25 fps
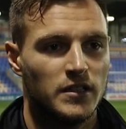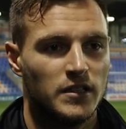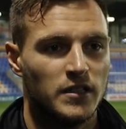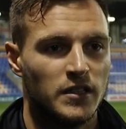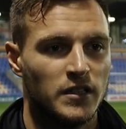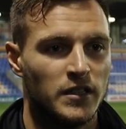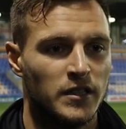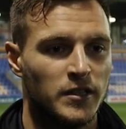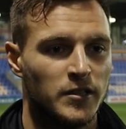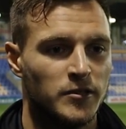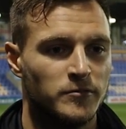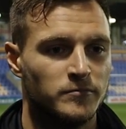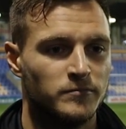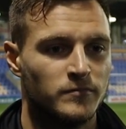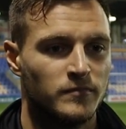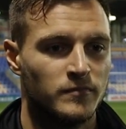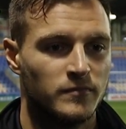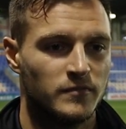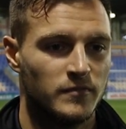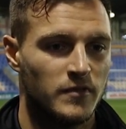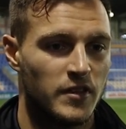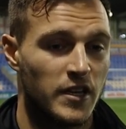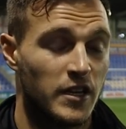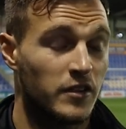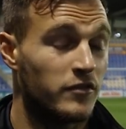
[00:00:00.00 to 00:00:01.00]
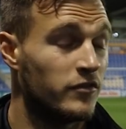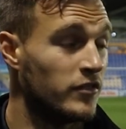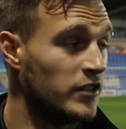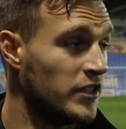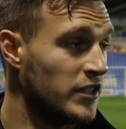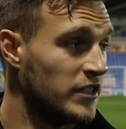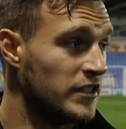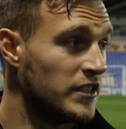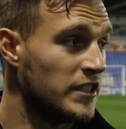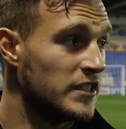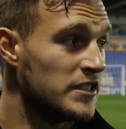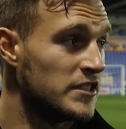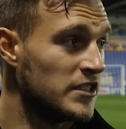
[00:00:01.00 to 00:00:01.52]
um,
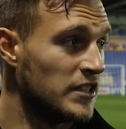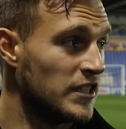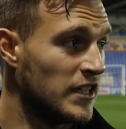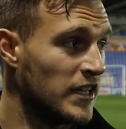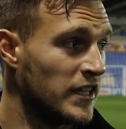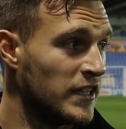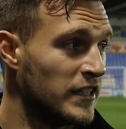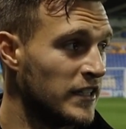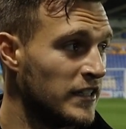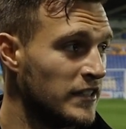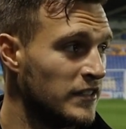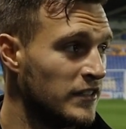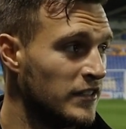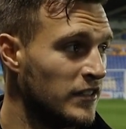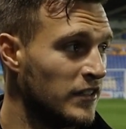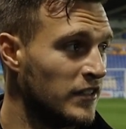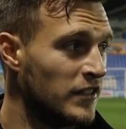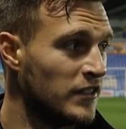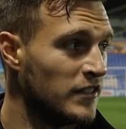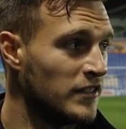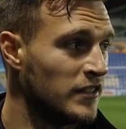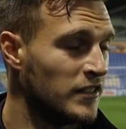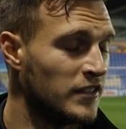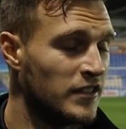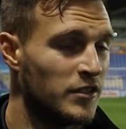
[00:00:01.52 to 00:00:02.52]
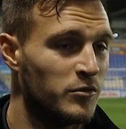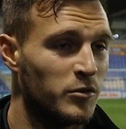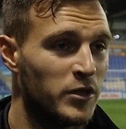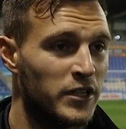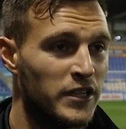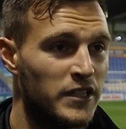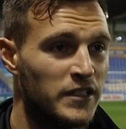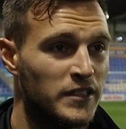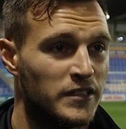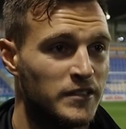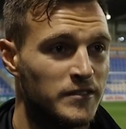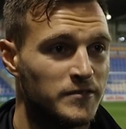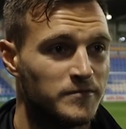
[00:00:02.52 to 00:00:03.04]
thankfully it did tonight and uh, and they went
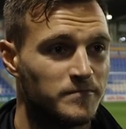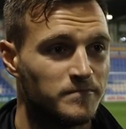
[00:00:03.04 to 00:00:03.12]
in.